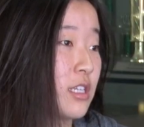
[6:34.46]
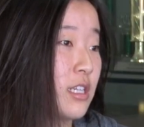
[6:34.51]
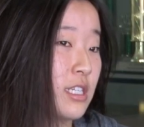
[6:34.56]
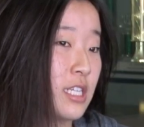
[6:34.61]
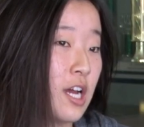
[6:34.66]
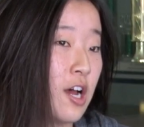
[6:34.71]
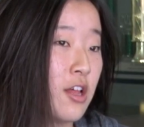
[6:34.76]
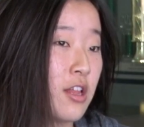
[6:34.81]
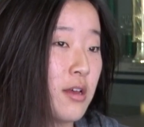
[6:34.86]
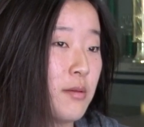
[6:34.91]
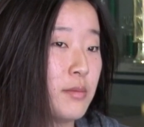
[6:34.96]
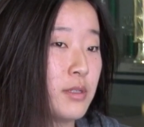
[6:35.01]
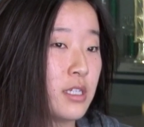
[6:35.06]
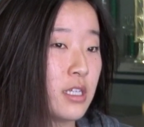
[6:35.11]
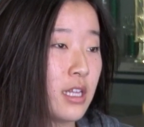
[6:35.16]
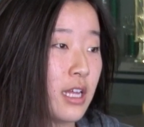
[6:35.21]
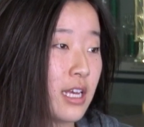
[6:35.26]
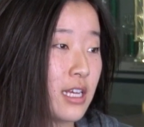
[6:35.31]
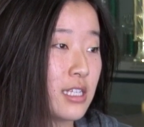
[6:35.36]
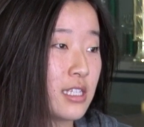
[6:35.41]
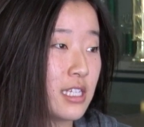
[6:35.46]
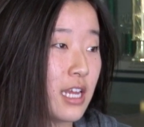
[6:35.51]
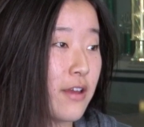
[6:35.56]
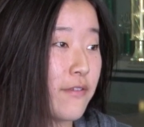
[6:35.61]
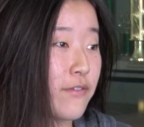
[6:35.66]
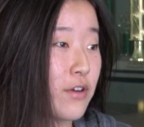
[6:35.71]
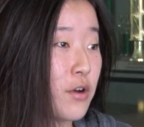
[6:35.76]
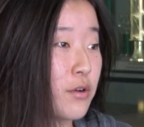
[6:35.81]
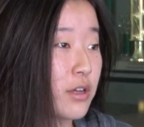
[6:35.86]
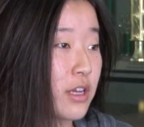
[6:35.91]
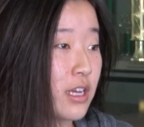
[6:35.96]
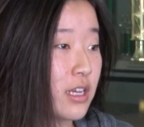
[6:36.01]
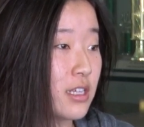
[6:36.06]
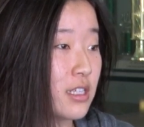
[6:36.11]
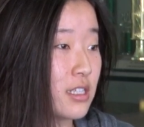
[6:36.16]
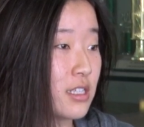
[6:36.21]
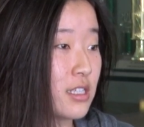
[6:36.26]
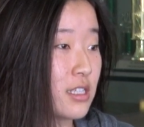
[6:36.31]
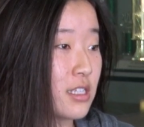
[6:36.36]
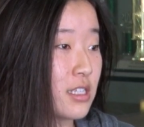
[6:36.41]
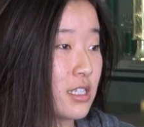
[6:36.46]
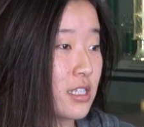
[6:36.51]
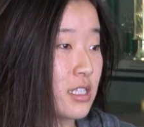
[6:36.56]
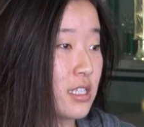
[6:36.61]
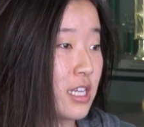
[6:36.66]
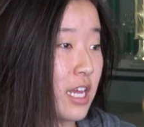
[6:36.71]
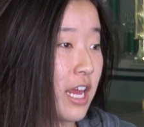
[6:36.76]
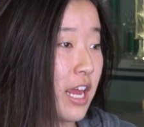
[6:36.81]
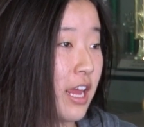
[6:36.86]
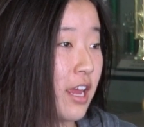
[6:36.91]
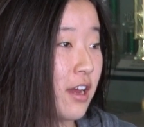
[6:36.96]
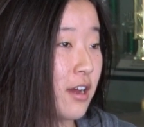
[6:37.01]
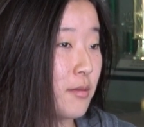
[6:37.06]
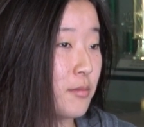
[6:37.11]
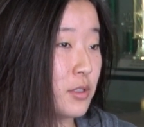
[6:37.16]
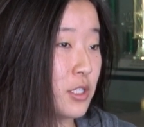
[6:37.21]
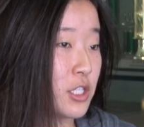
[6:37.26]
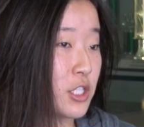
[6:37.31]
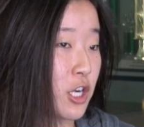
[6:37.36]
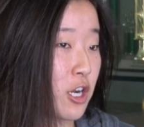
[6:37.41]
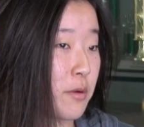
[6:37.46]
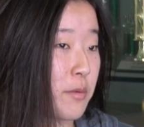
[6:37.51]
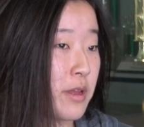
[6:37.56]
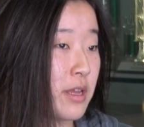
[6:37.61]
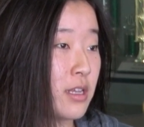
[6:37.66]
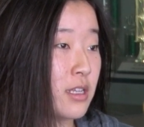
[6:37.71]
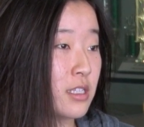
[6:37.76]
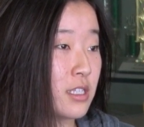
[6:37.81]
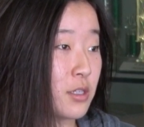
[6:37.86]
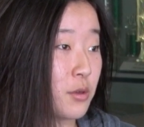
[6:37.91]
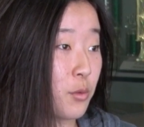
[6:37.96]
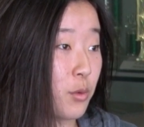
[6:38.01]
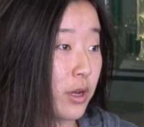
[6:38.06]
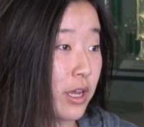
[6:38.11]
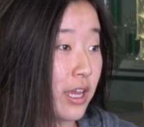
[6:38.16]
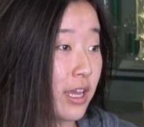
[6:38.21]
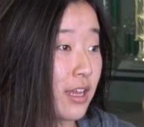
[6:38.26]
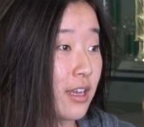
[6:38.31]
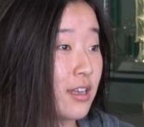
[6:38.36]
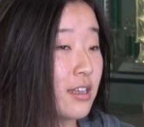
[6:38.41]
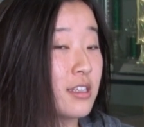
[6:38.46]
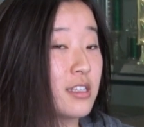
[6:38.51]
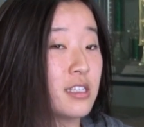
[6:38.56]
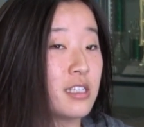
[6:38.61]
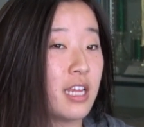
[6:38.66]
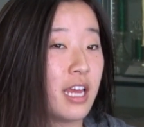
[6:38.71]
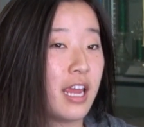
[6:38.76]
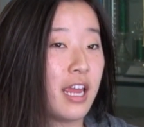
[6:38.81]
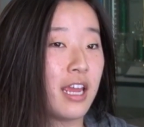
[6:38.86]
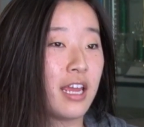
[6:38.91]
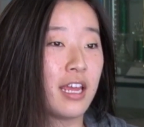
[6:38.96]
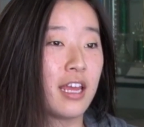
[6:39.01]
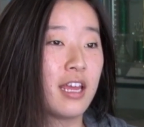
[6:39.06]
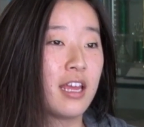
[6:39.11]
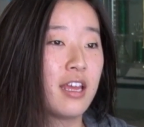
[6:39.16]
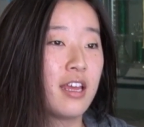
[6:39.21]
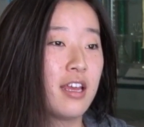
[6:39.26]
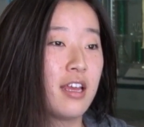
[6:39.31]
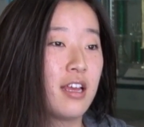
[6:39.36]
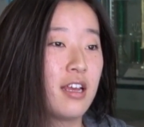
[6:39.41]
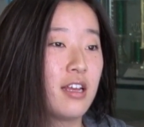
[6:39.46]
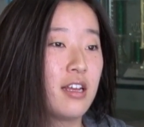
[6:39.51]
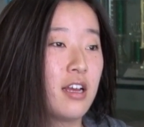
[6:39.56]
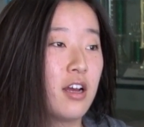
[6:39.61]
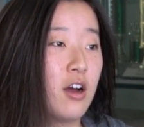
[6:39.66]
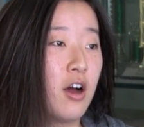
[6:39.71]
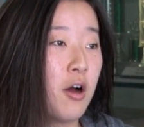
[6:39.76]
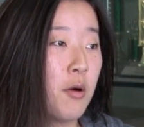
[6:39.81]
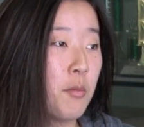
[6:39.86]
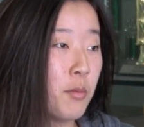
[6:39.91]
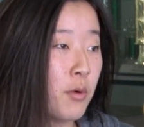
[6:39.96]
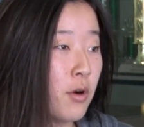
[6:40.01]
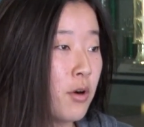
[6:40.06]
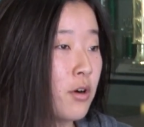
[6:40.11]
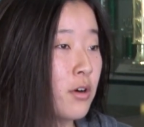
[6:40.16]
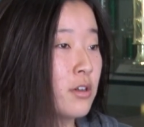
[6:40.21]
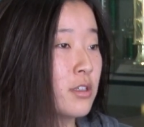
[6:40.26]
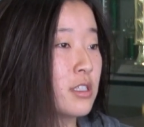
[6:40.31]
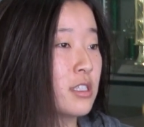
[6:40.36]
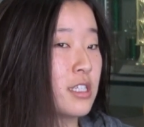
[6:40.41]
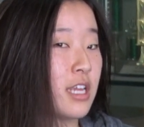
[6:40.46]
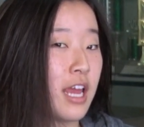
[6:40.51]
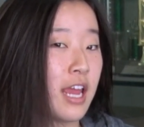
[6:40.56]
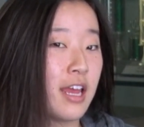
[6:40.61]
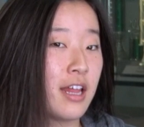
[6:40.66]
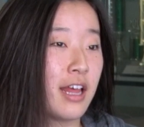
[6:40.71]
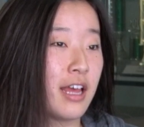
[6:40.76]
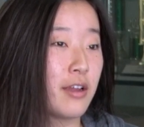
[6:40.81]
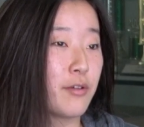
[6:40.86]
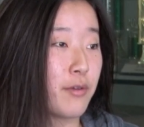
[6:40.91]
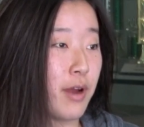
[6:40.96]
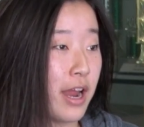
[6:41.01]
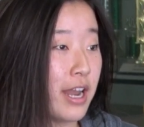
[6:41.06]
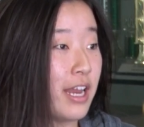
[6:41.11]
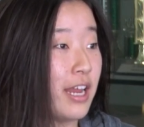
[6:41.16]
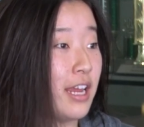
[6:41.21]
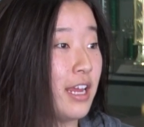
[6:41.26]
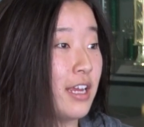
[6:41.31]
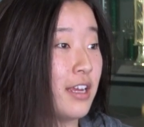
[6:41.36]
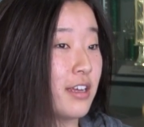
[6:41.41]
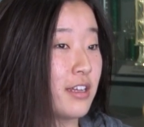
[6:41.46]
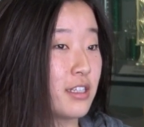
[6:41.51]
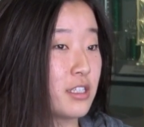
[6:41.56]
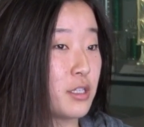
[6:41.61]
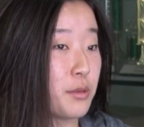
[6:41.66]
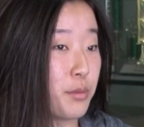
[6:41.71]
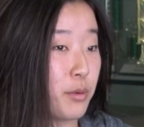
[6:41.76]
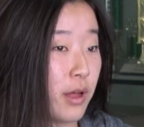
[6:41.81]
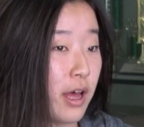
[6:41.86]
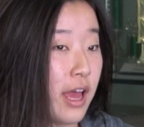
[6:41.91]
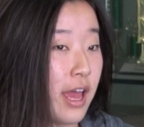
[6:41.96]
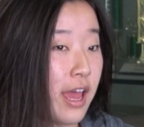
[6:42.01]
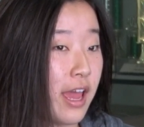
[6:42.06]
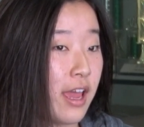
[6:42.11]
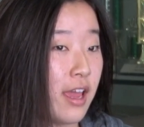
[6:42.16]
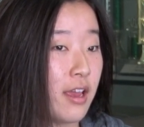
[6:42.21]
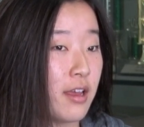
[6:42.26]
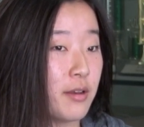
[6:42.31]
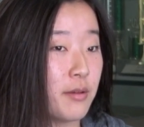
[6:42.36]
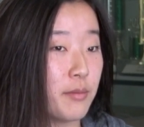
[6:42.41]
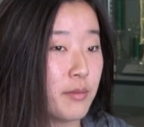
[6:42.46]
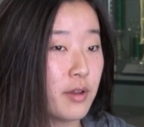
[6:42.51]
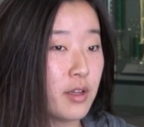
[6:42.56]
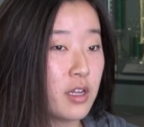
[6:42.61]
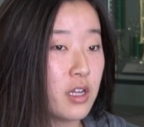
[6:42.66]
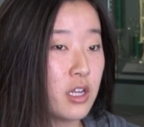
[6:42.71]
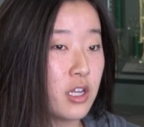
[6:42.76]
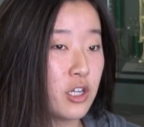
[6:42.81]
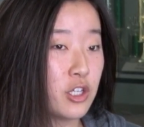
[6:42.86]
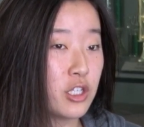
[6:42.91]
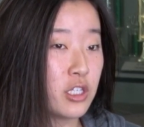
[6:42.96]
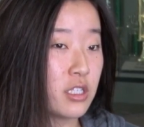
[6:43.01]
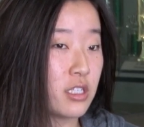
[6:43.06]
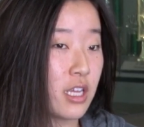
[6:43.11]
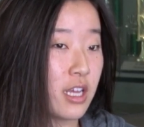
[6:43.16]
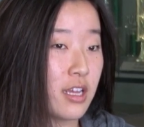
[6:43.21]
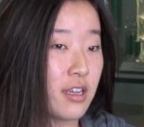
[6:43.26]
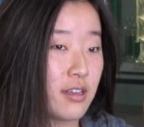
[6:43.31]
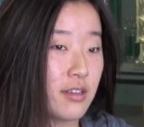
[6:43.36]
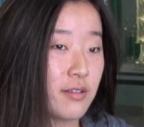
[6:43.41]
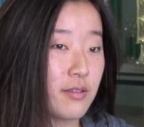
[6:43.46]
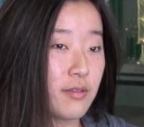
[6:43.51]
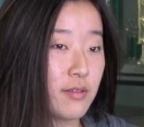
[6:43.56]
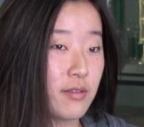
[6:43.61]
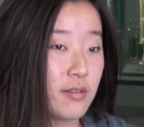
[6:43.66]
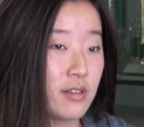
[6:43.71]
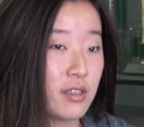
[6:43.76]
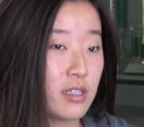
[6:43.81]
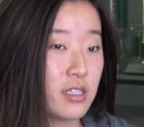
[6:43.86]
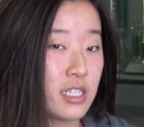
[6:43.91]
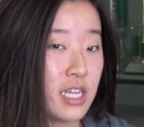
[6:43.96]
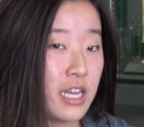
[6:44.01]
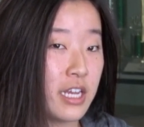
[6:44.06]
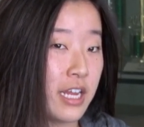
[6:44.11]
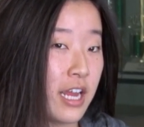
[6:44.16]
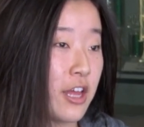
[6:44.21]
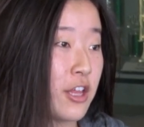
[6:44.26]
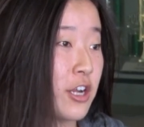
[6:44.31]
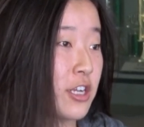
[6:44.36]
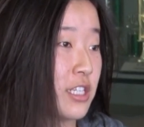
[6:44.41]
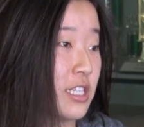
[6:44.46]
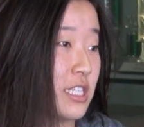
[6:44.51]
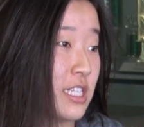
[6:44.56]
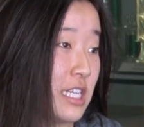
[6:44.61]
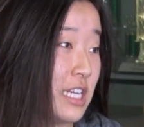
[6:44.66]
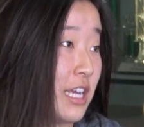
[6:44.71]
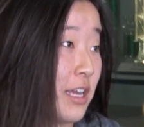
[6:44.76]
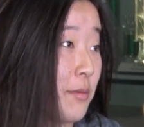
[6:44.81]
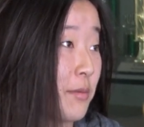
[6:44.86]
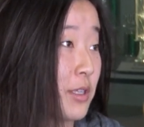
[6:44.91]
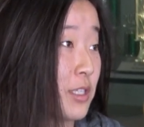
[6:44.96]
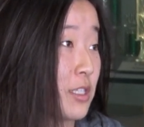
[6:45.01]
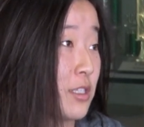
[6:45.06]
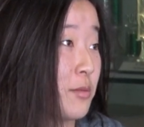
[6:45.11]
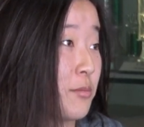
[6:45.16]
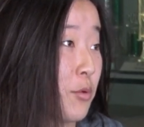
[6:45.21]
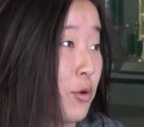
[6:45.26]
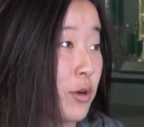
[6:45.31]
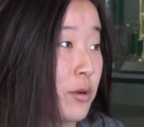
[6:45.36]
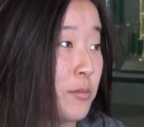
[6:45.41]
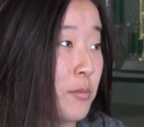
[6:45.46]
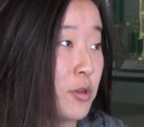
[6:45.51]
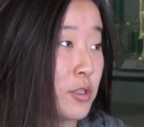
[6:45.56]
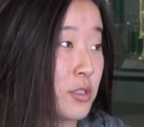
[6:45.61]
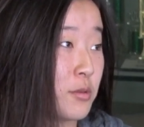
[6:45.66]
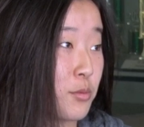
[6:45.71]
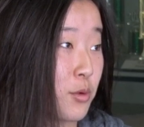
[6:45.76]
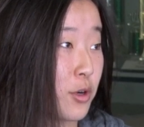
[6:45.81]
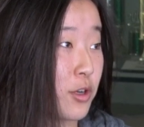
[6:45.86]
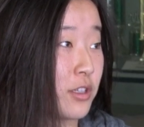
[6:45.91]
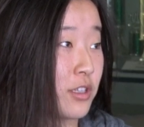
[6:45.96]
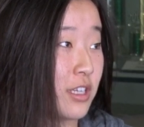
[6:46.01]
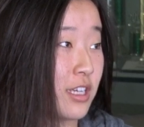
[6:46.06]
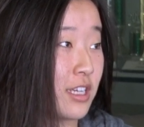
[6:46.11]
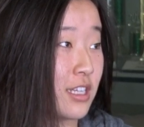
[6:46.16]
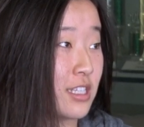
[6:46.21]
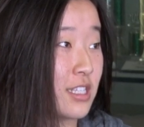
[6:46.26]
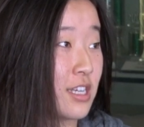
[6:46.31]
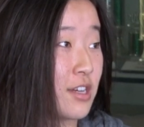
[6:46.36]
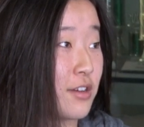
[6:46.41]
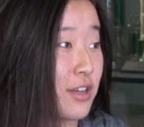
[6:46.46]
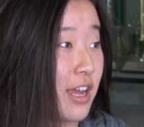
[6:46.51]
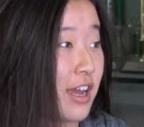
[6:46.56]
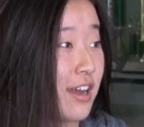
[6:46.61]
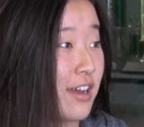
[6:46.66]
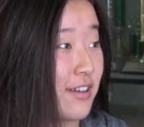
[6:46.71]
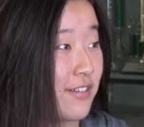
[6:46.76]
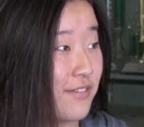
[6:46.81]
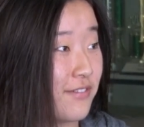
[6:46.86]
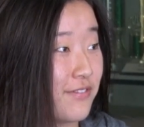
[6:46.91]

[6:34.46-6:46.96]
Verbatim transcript: going to tell them to like stay focused, stay um, determined to win, stay humble, stay like ready to play, and just like stay together as a team is important, most importantly. So yeah.